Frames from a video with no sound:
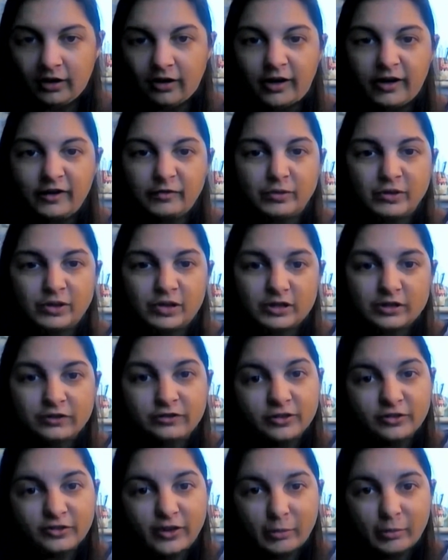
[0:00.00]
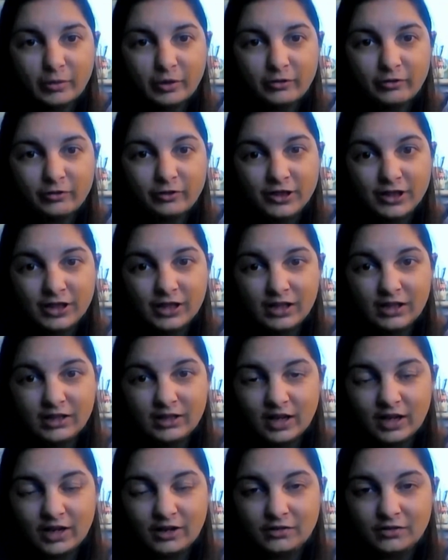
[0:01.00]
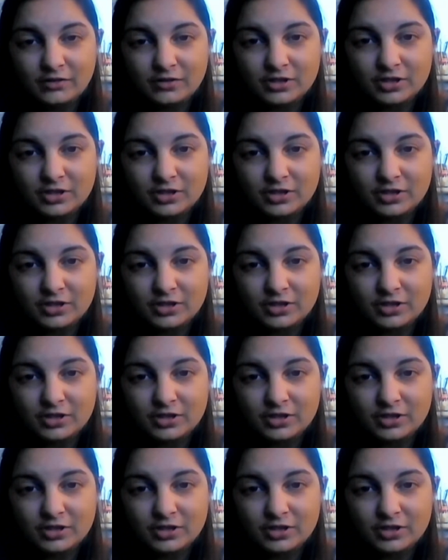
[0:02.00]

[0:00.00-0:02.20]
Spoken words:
I've been looking for the fabric for a year now.